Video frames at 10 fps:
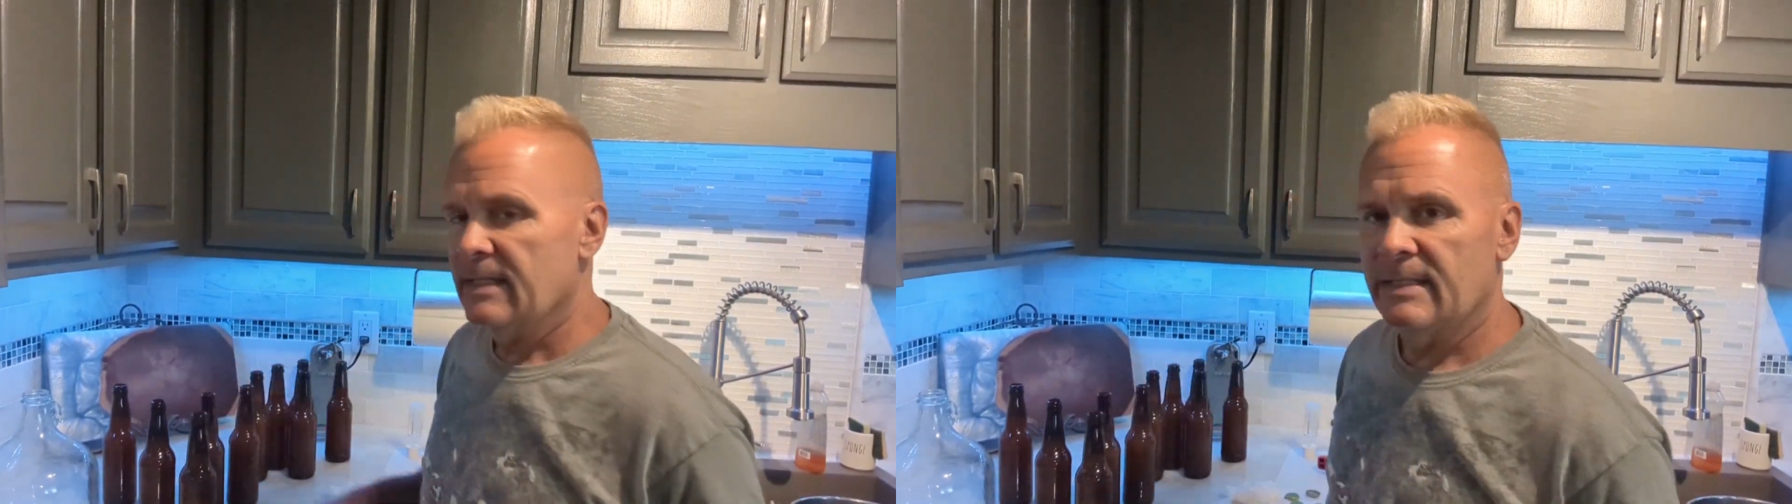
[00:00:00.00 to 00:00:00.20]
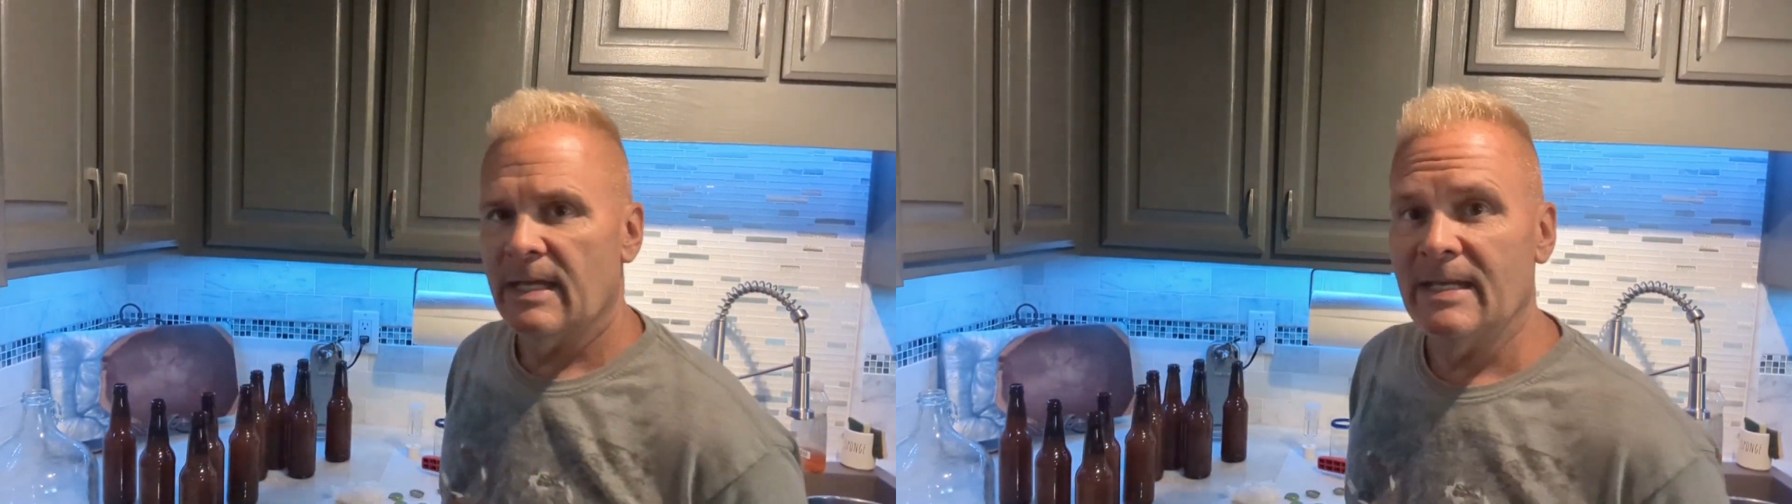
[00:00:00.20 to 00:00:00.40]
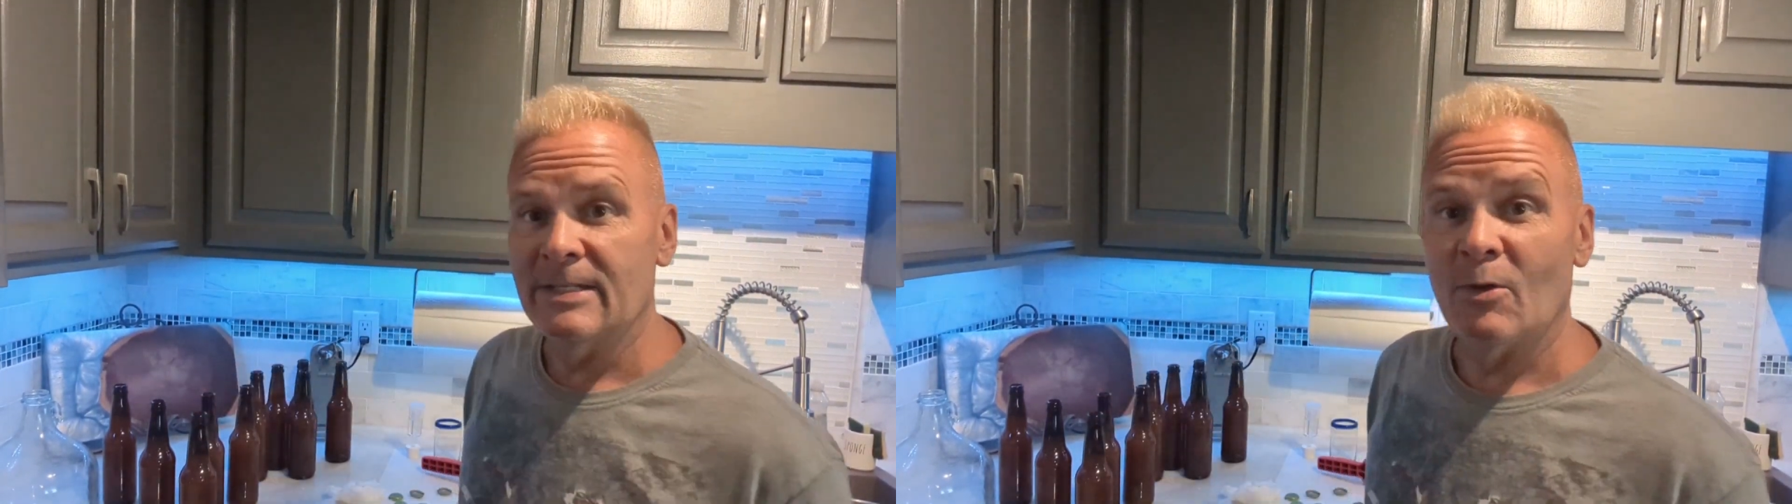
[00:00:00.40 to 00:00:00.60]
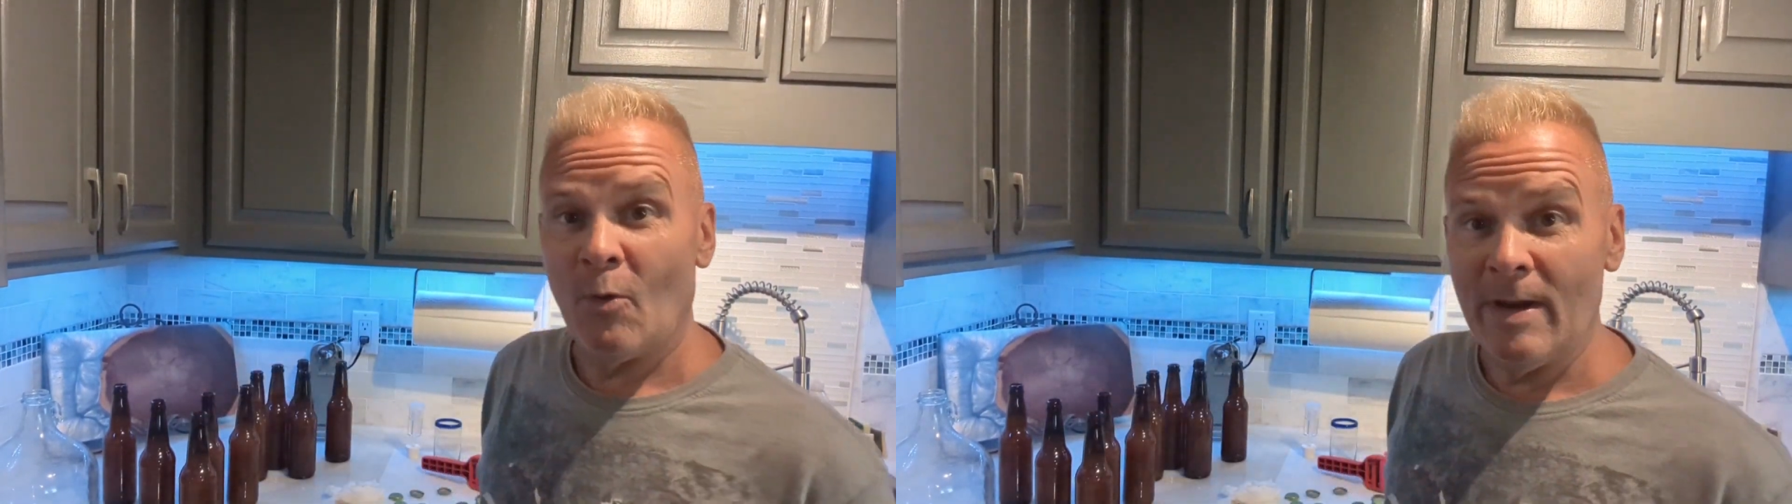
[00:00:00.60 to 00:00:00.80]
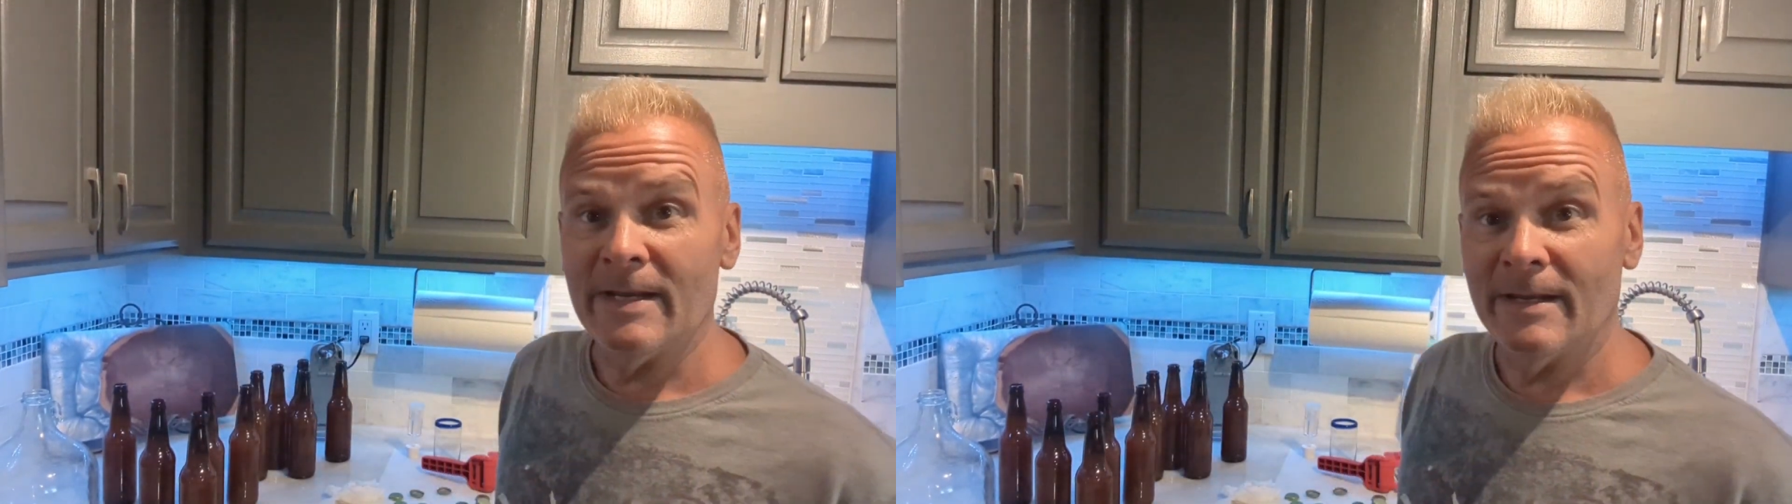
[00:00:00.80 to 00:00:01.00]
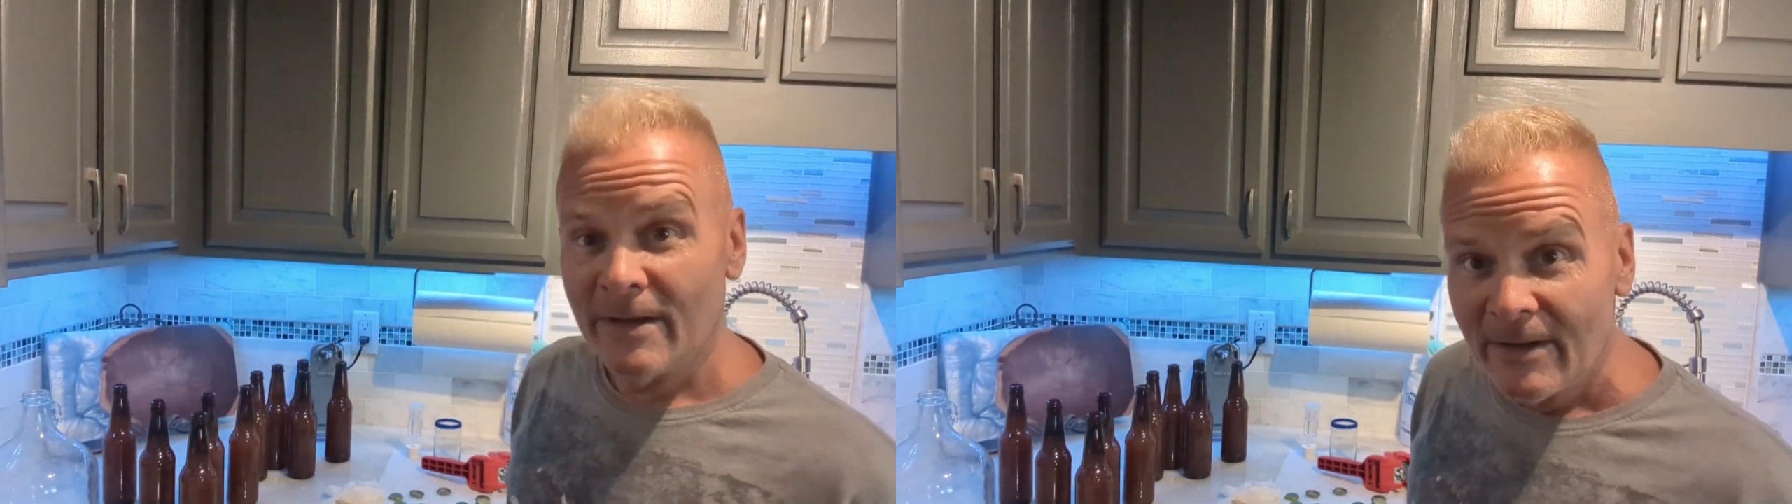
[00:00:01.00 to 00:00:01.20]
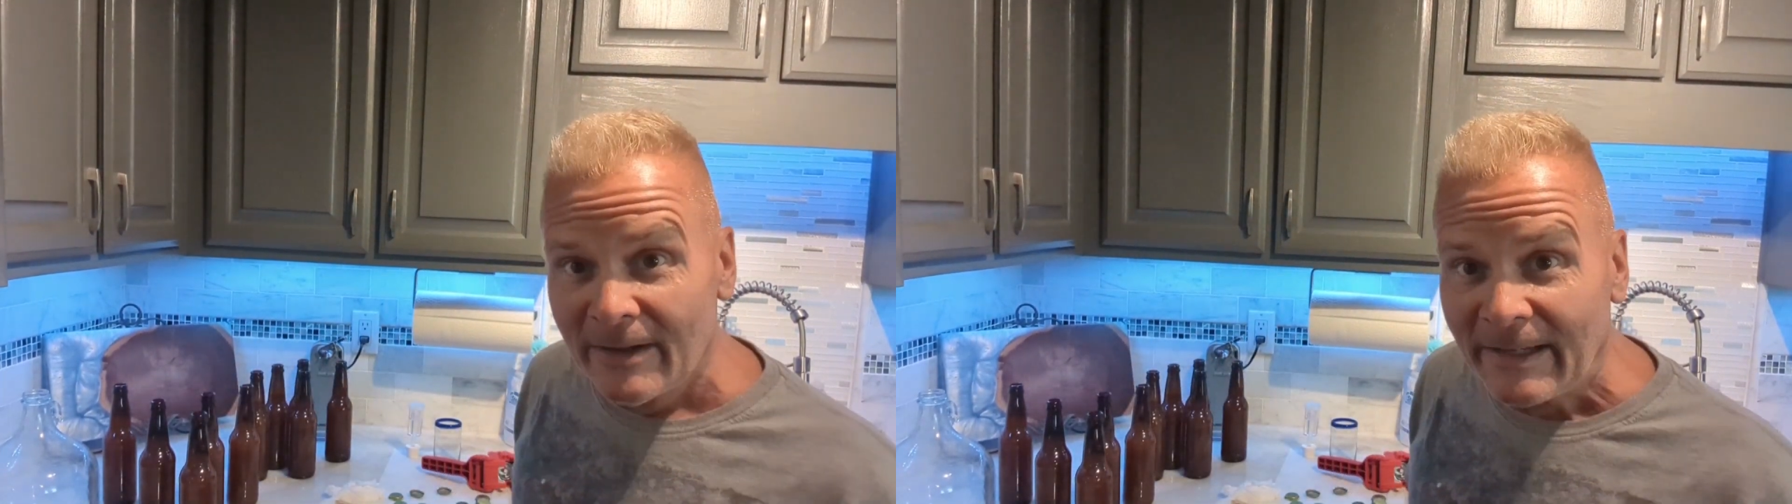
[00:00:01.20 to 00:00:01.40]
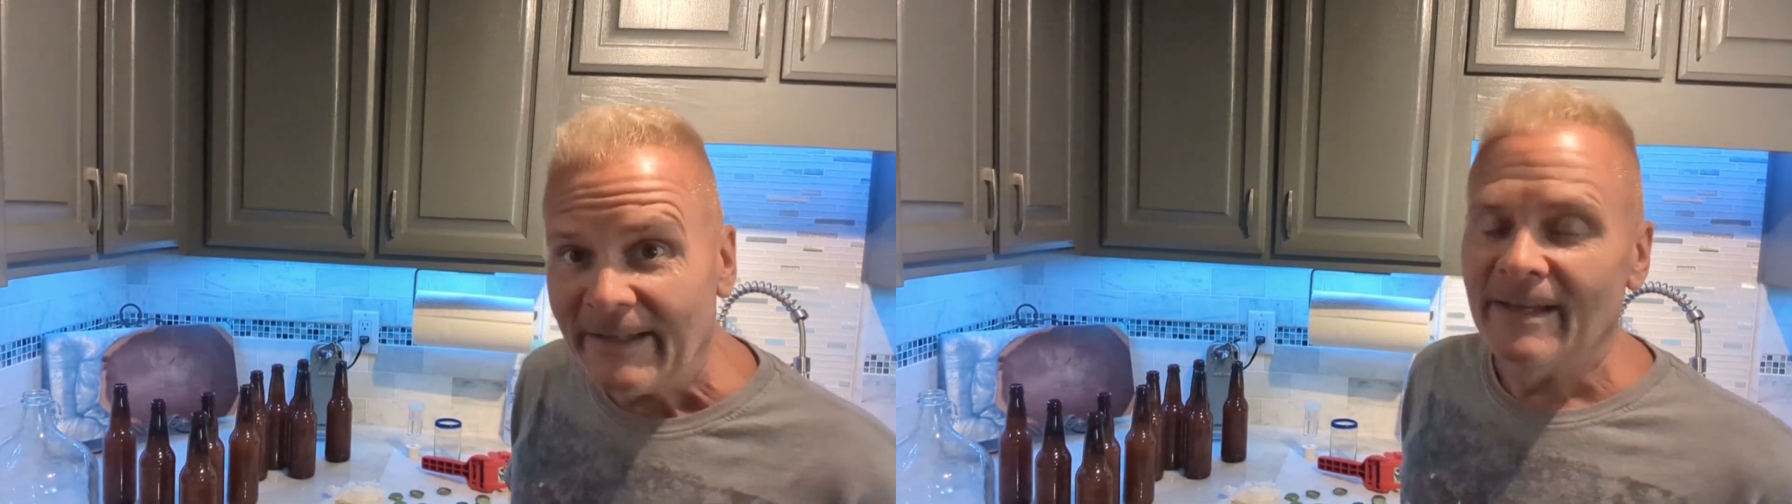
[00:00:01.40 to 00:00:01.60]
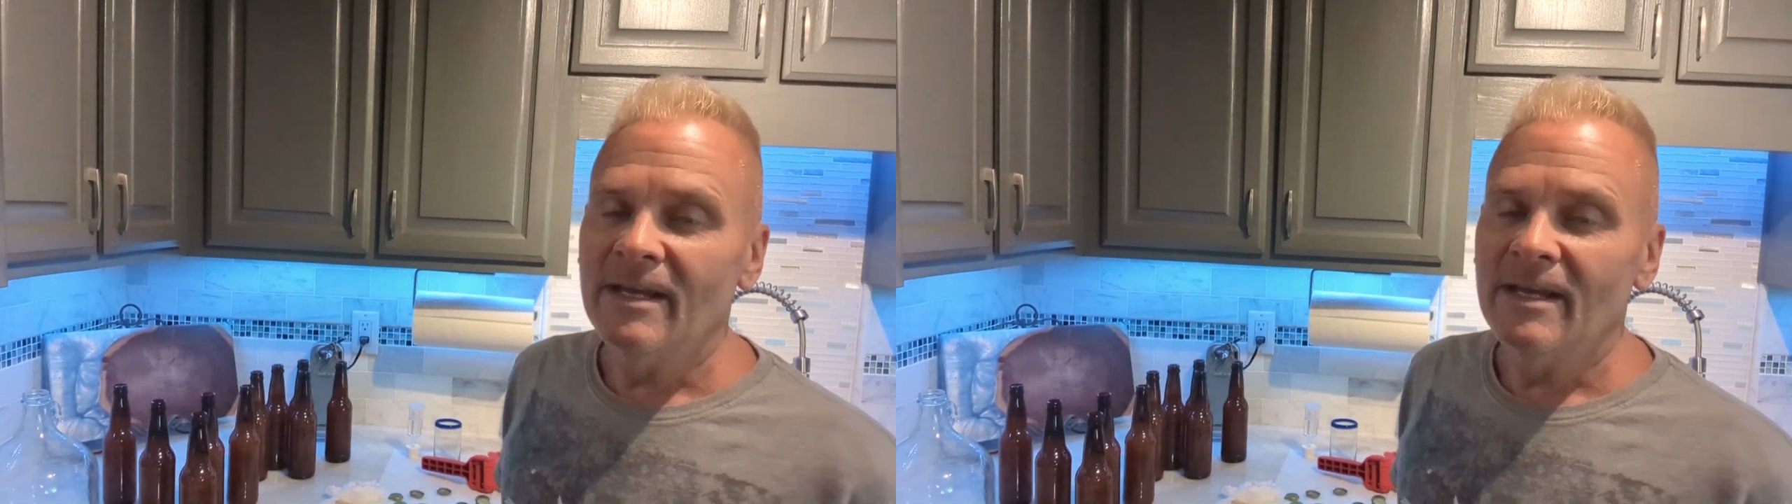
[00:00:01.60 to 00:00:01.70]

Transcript: it tastes quite good.